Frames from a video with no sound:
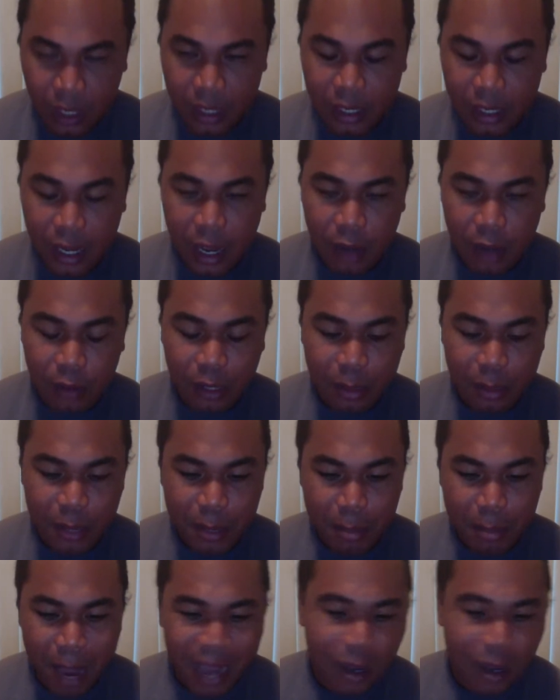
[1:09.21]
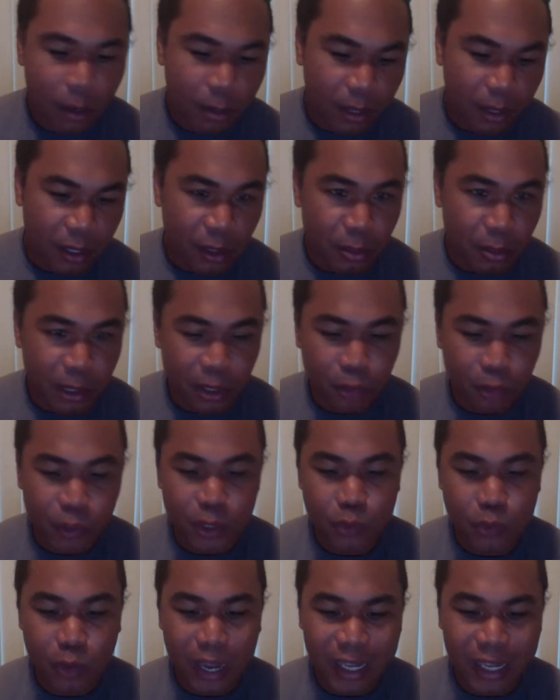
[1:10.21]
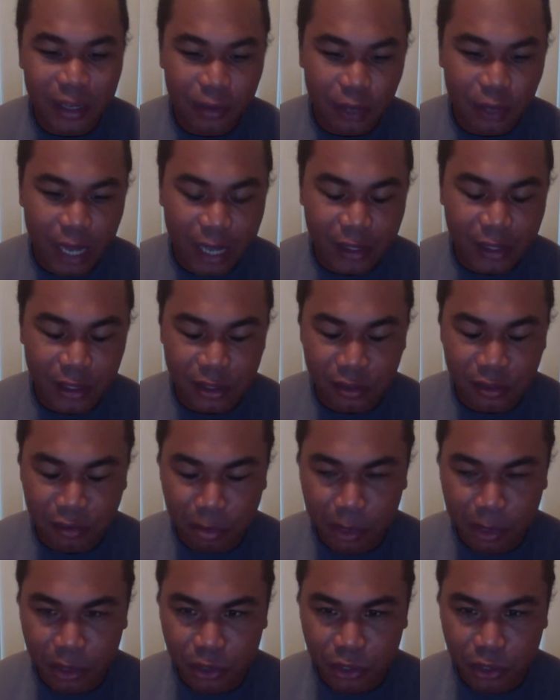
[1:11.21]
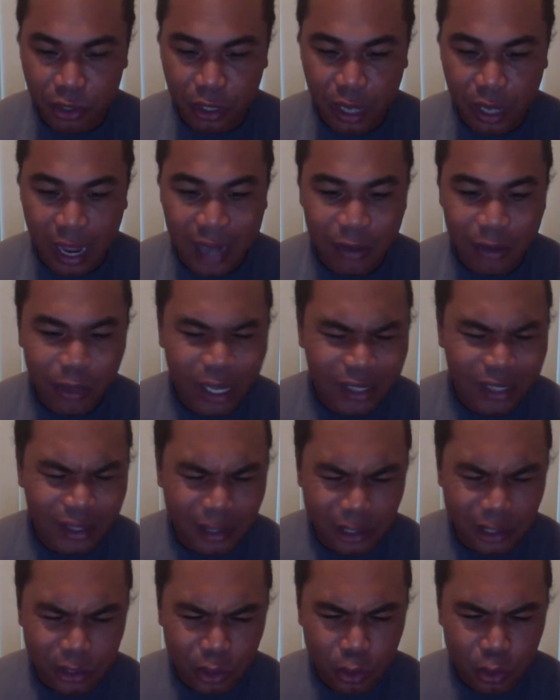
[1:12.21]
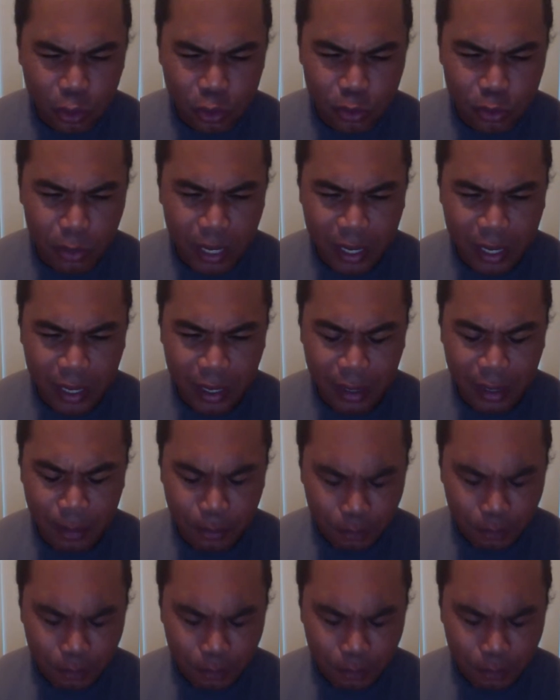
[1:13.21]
Now, let me back up a little bit. The reason why I give you guys this information. I don't like to disclose my